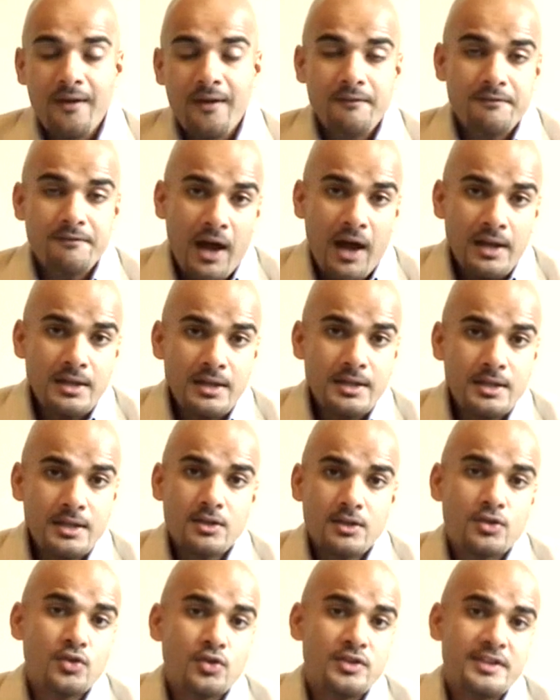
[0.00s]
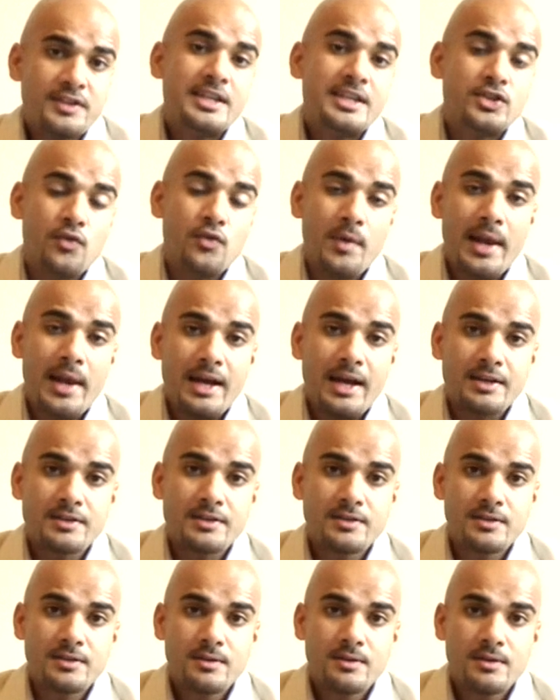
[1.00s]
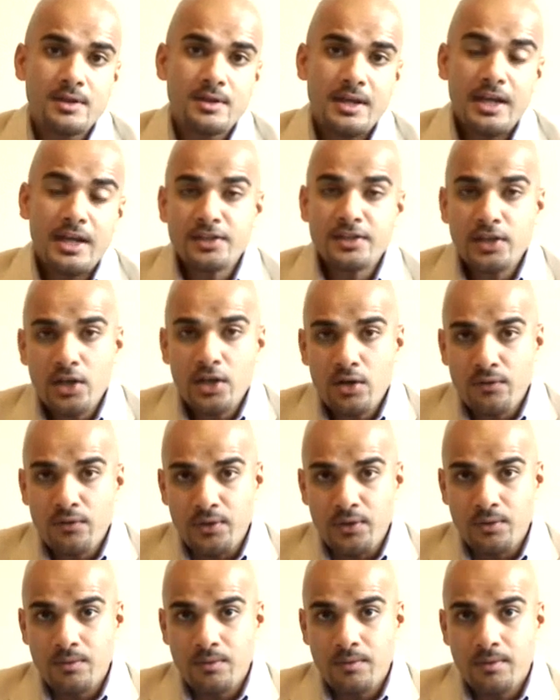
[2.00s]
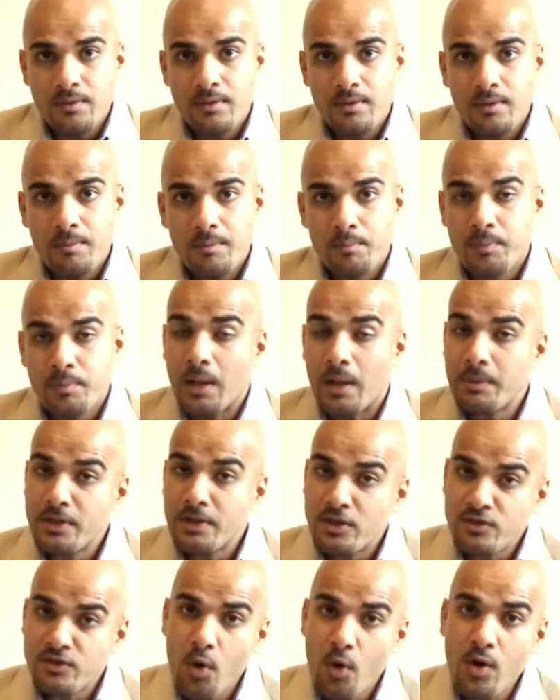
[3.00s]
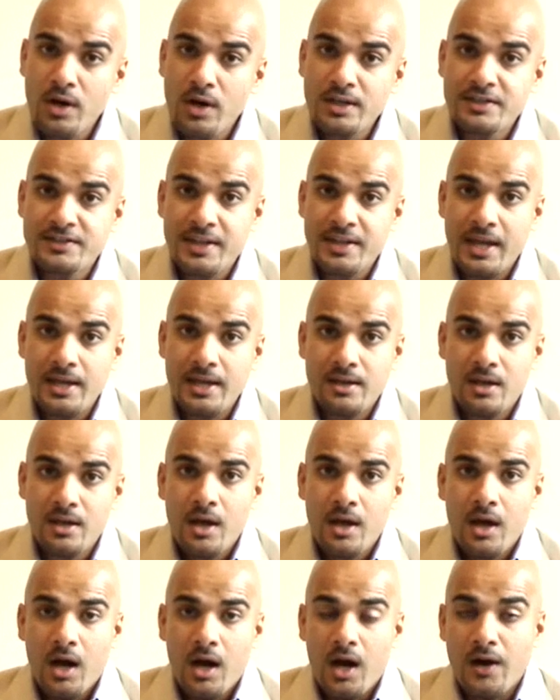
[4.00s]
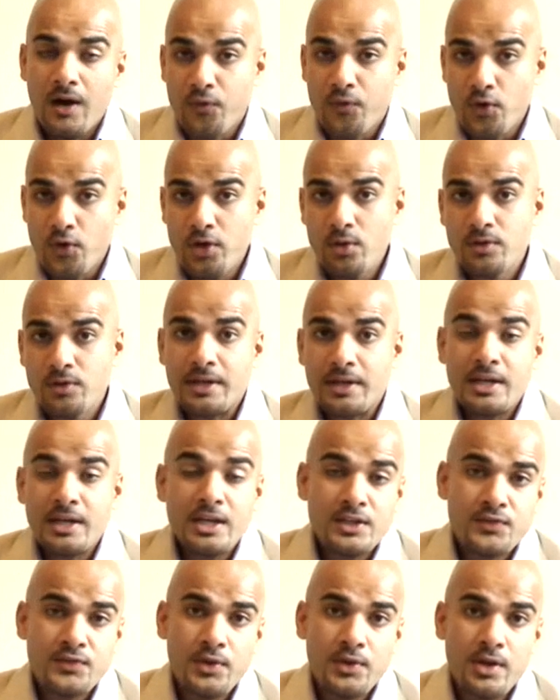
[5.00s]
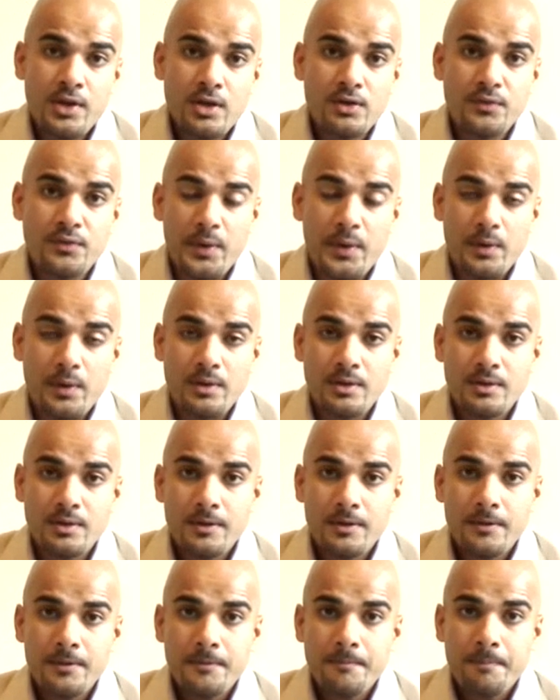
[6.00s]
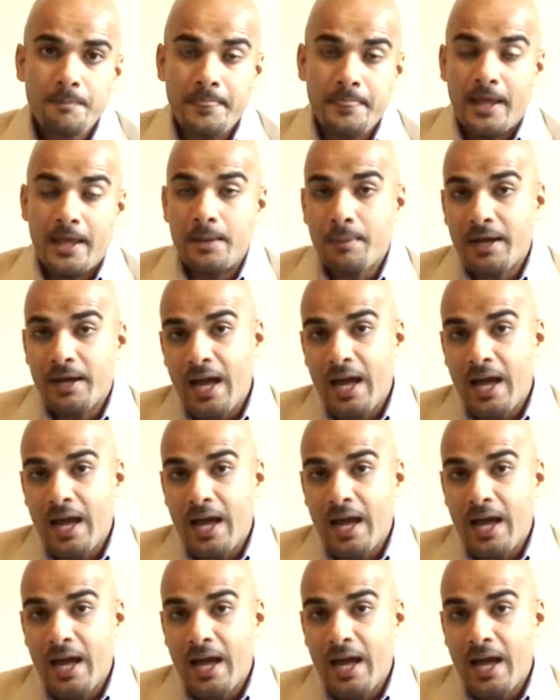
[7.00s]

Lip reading: Finally, you just need to relax. It's an interview. Probably there's more at stake for you than it is for the interviewer. They might